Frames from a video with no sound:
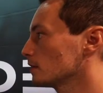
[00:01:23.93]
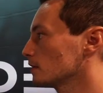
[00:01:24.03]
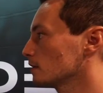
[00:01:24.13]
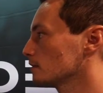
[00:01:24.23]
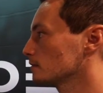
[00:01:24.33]

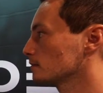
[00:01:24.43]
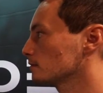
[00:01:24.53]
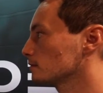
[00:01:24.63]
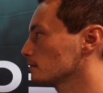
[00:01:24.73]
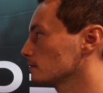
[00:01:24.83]

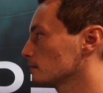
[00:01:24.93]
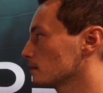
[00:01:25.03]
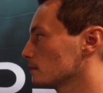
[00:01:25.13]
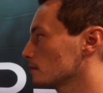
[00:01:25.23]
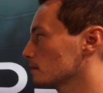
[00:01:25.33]

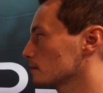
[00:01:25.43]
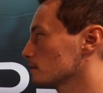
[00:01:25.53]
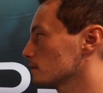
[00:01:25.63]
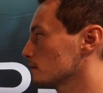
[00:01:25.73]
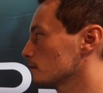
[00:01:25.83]

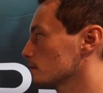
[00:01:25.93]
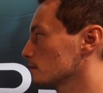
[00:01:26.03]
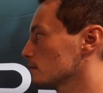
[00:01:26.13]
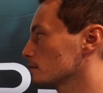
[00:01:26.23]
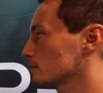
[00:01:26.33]

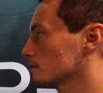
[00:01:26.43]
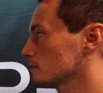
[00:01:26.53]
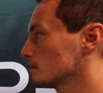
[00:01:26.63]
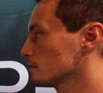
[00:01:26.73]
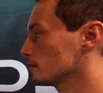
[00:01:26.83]

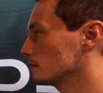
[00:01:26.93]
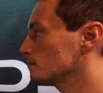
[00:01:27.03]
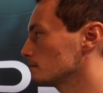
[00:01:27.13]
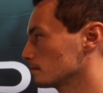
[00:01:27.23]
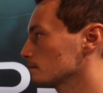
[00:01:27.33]

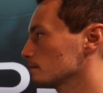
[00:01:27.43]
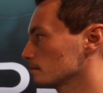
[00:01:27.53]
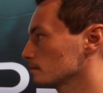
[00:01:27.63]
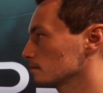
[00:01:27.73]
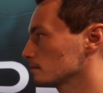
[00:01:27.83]

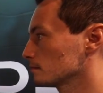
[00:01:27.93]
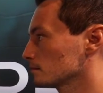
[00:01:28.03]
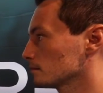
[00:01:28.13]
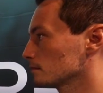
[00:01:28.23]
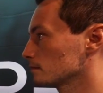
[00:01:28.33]

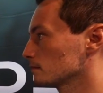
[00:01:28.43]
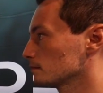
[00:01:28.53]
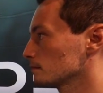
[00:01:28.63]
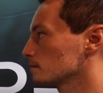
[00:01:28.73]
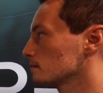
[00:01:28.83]

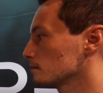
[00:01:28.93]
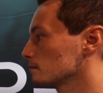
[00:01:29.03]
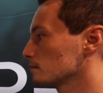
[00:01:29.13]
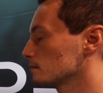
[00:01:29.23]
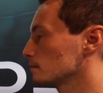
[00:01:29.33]

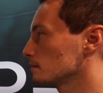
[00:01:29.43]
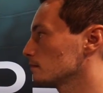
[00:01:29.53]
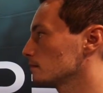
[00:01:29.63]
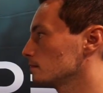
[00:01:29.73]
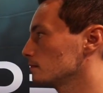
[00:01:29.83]

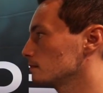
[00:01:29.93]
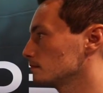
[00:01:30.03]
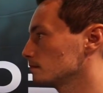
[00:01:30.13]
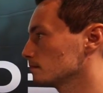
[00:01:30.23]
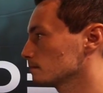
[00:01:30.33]

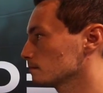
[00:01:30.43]
(not speaking)